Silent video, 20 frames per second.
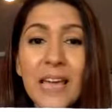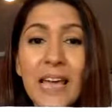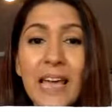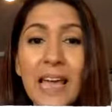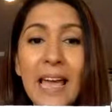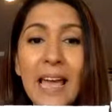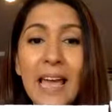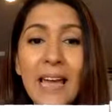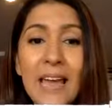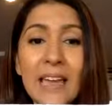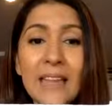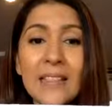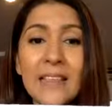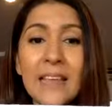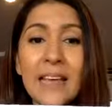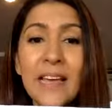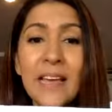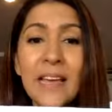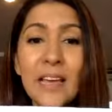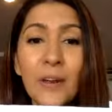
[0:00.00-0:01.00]
And
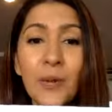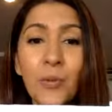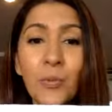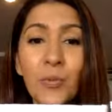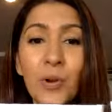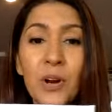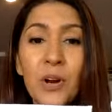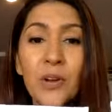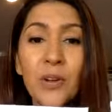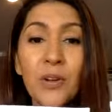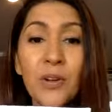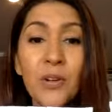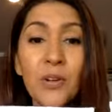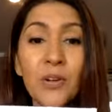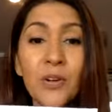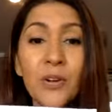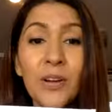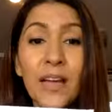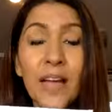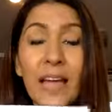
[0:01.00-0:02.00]
then we're gonna
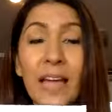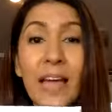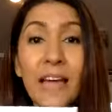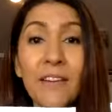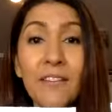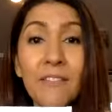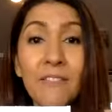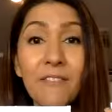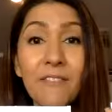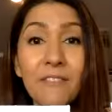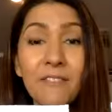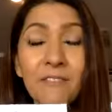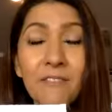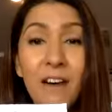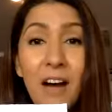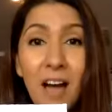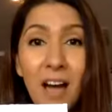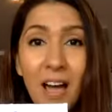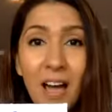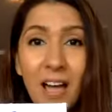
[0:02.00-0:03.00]
look at
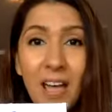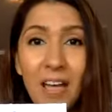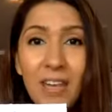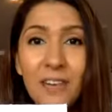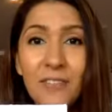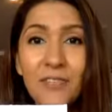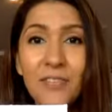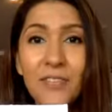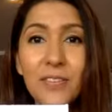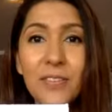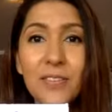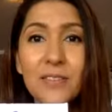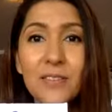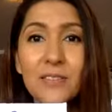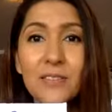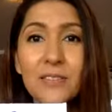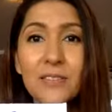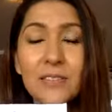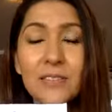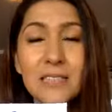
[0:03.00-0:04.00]
five
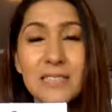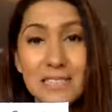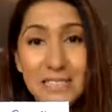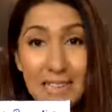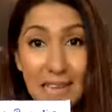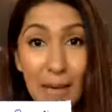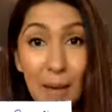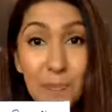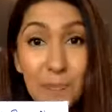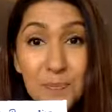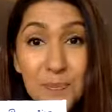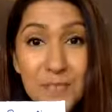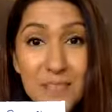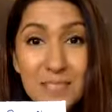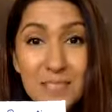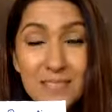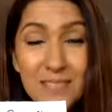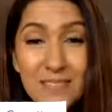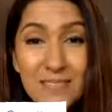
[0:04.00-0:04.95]
steps.